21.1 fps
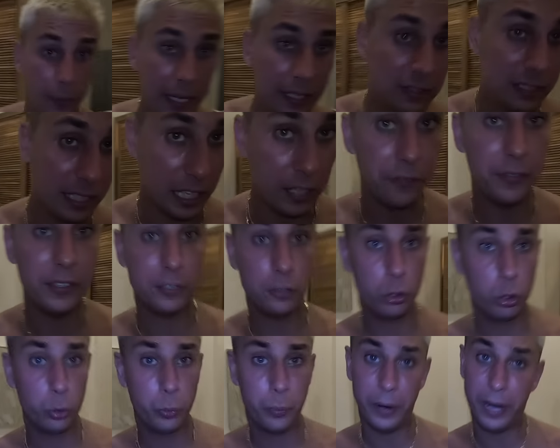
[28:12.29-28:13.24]
place, I can fix
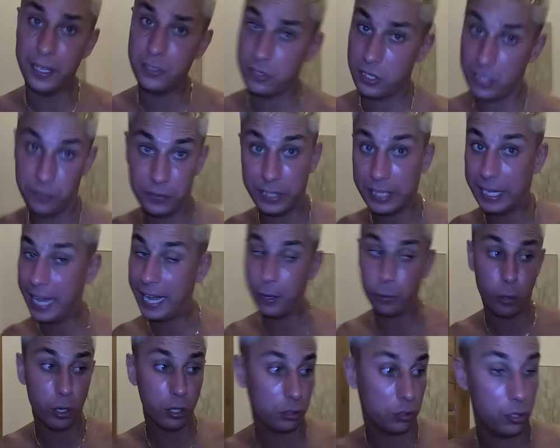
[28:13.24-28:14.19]
good price. If the guy
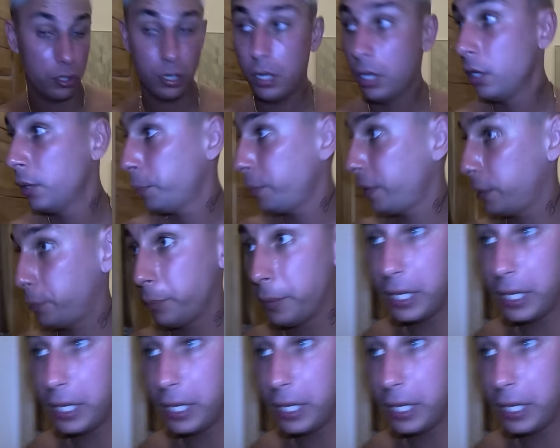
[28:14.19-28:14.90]
want, man,